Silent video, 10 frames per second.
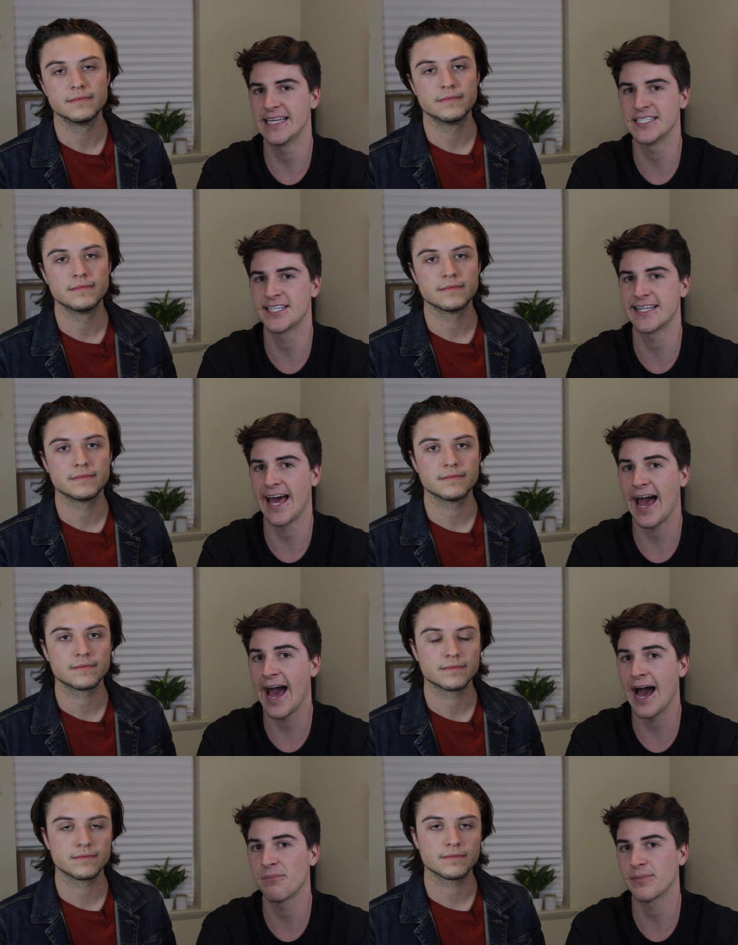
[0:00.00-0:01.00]
Speaker 1: into the
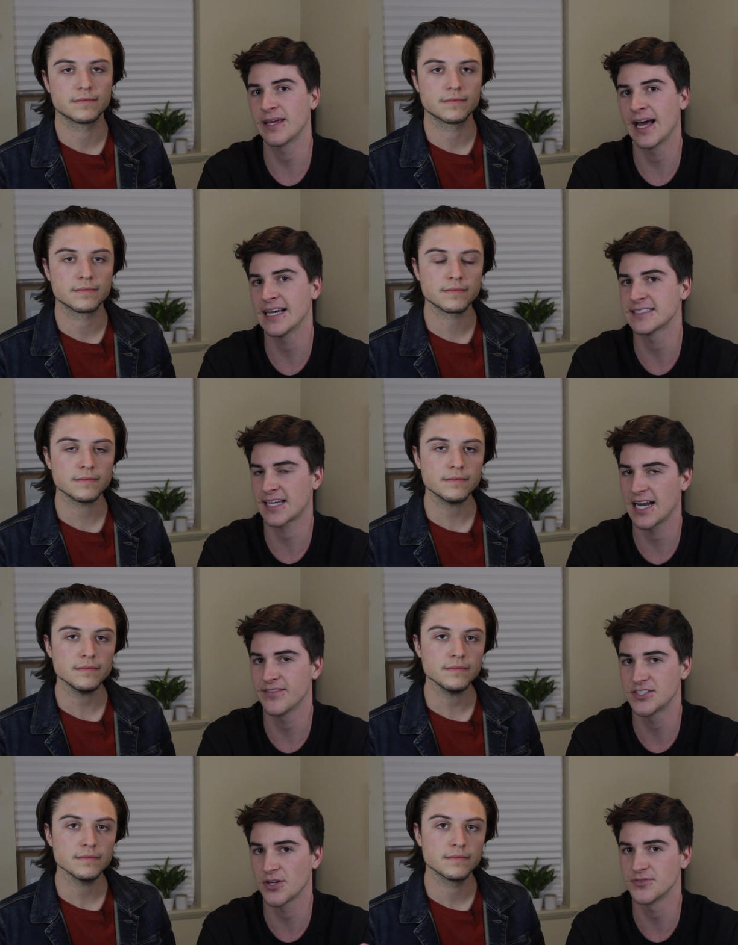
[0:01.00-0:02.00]
app. It has kind
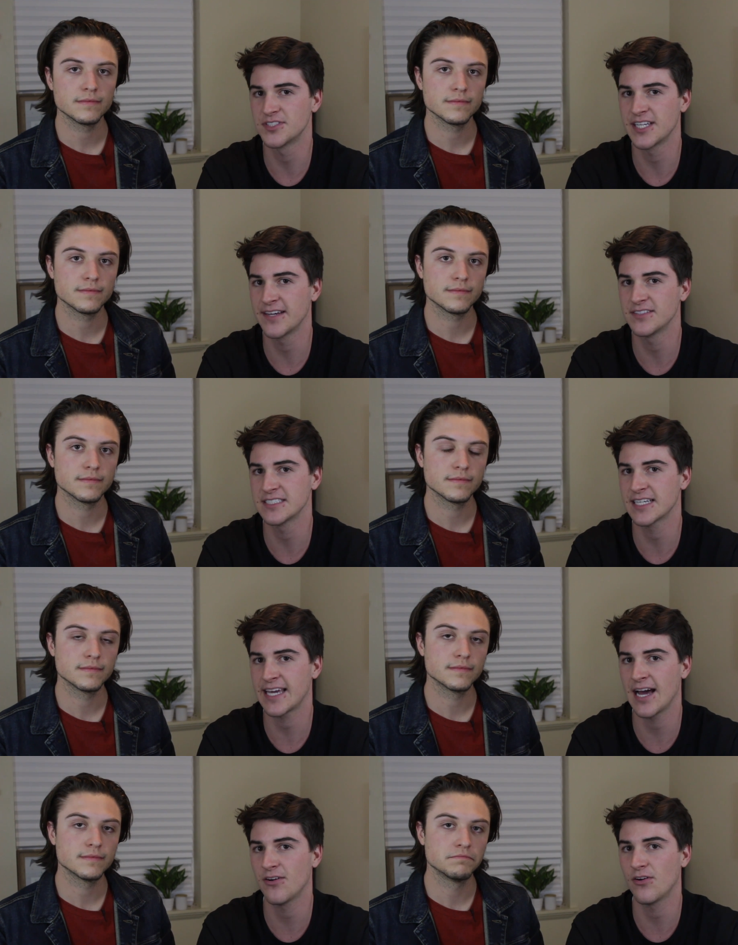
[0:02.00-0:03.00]
of its own savings
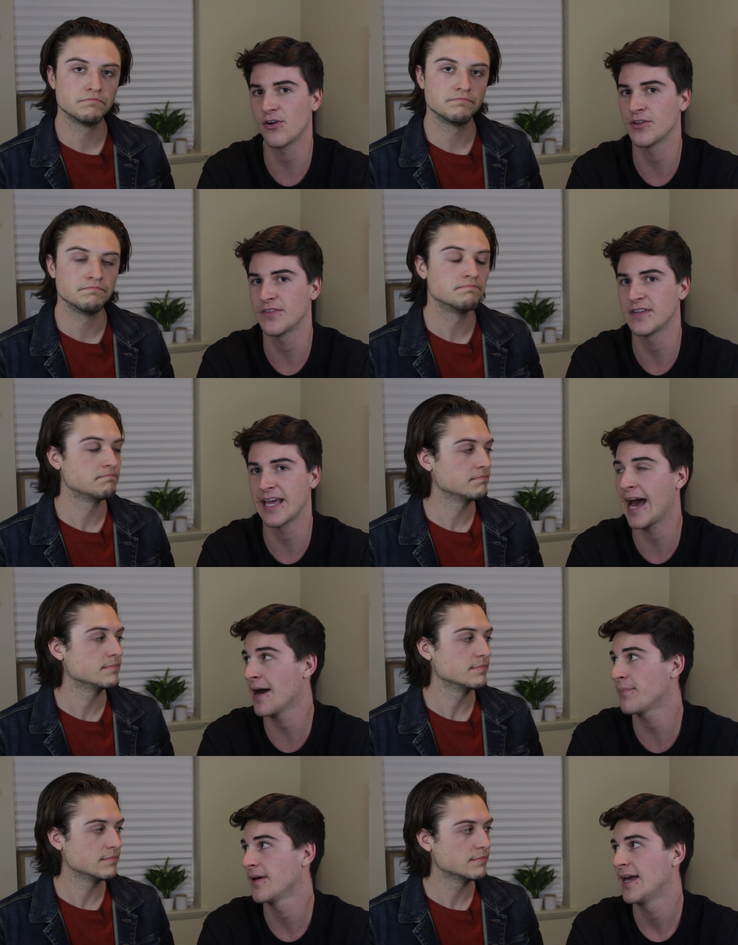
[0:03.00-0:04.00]
account on the
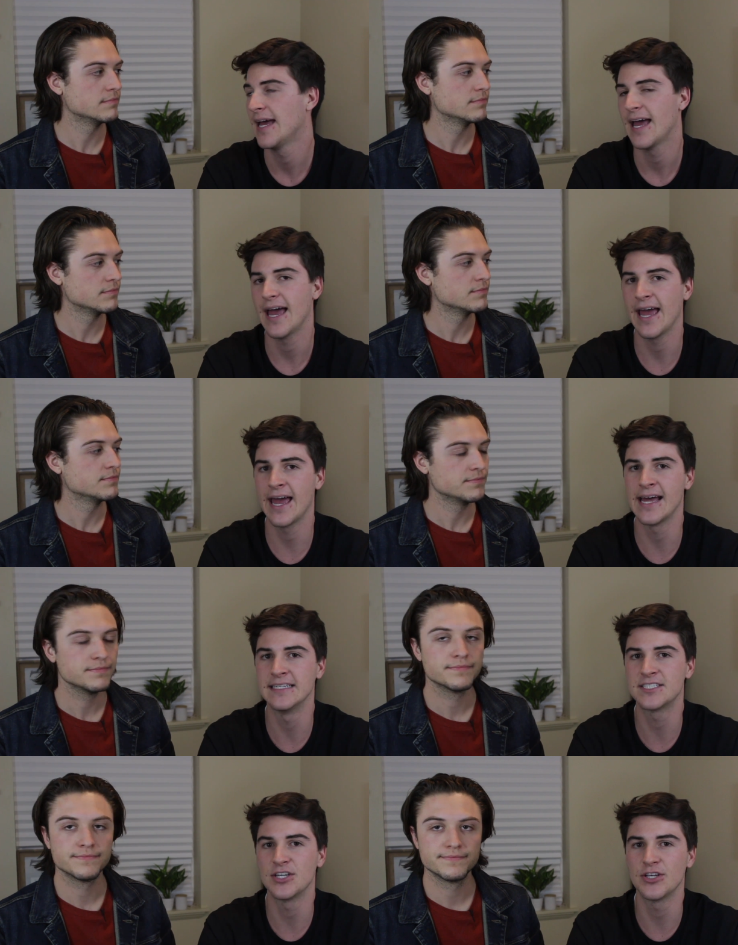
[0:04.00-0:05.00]
app,
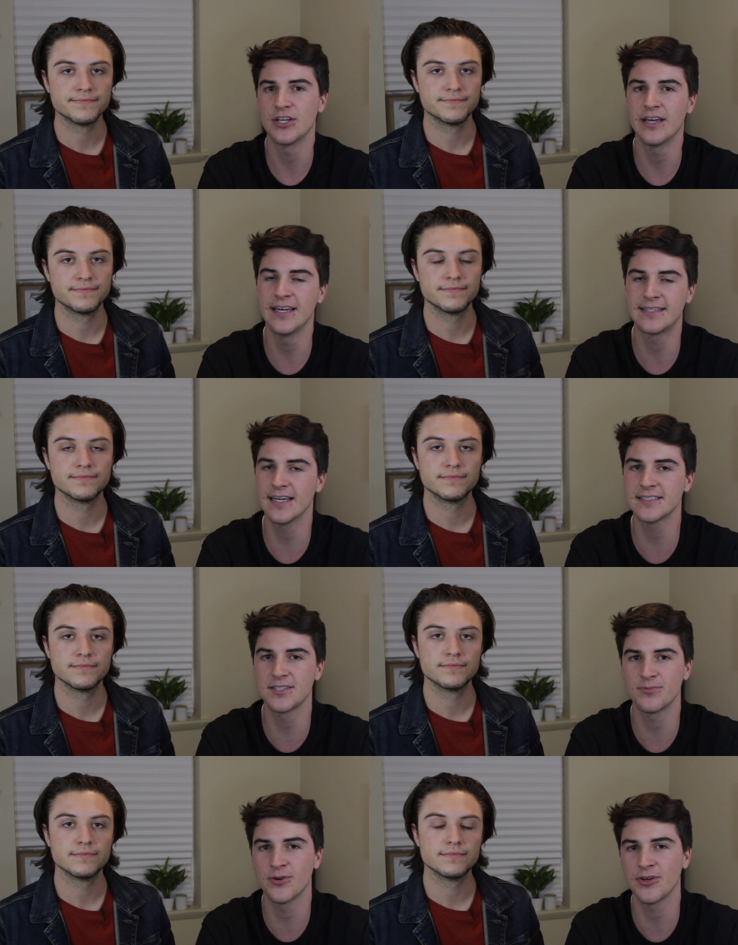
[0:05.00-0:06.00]
and it
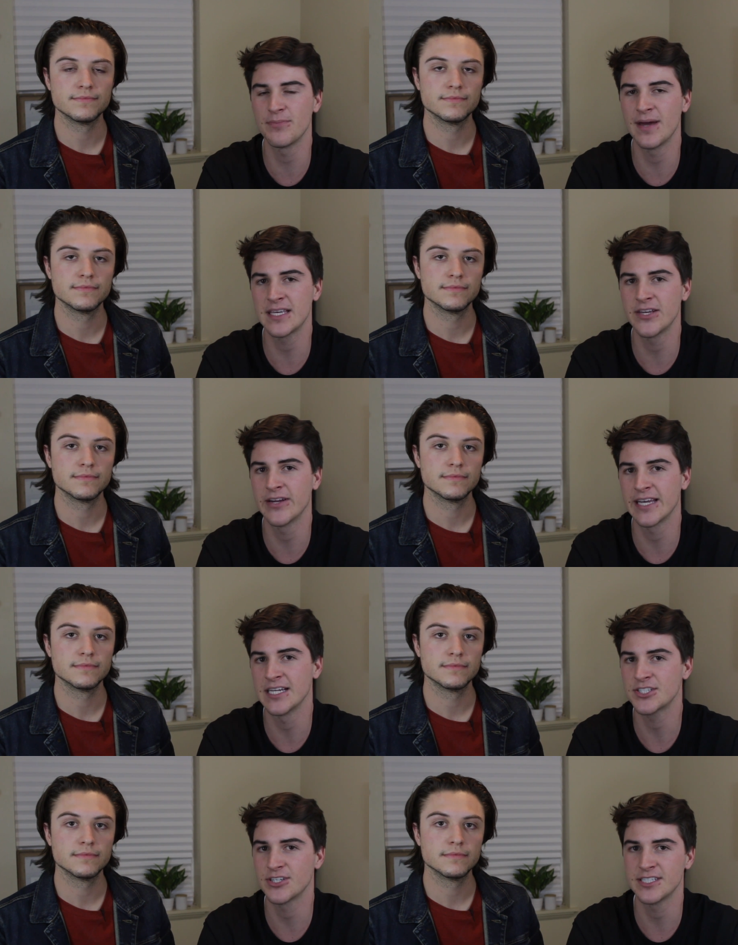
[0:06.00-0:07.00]
doesn't really make you any
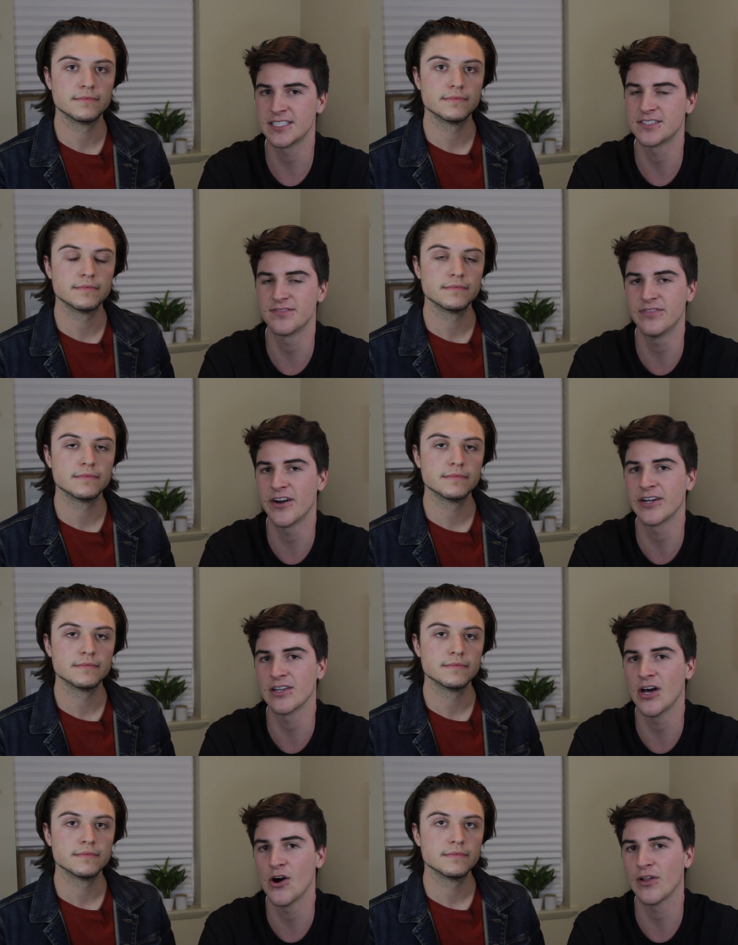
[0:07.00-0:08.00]
interest. It's very
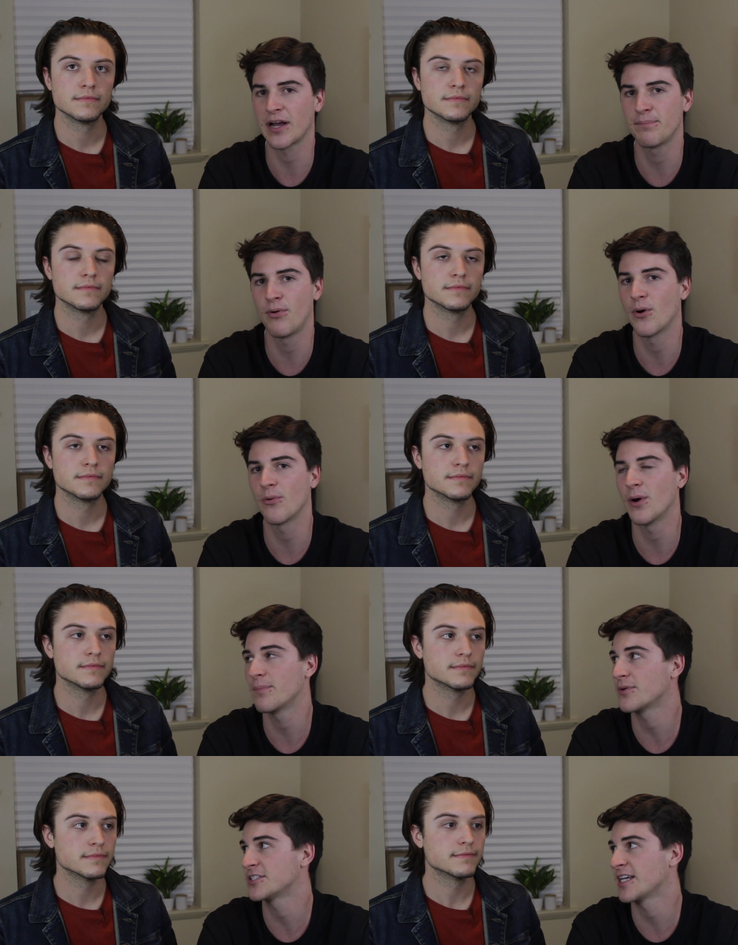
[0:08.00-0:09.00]
low, like
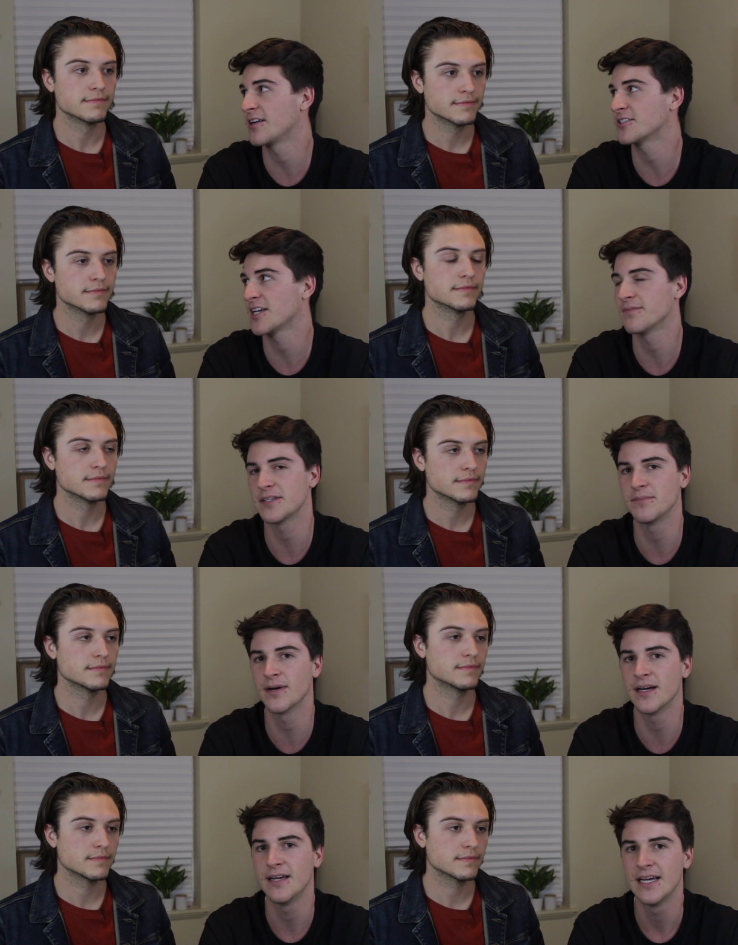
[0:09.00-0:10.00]
0.1% or something,
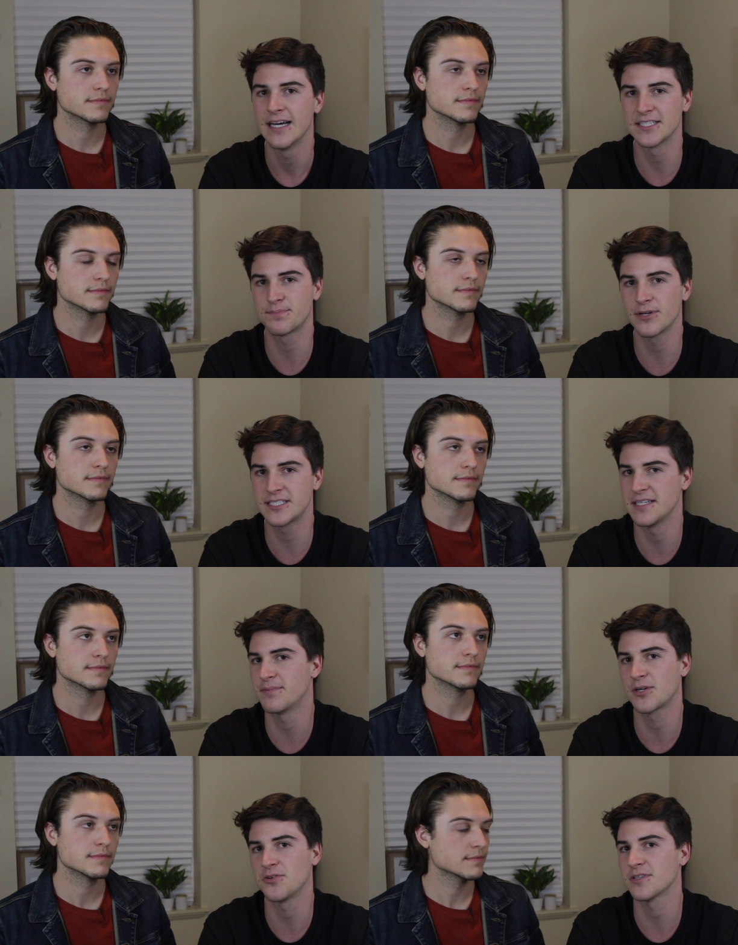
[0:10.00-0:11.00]
but that's pretty
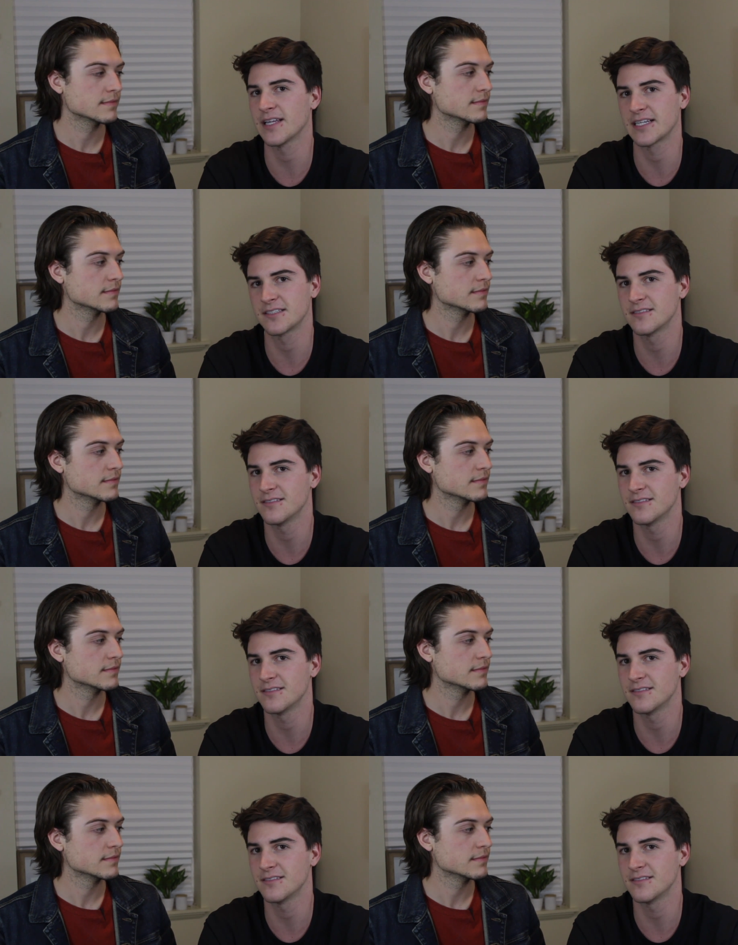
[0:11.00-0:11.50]
typical with like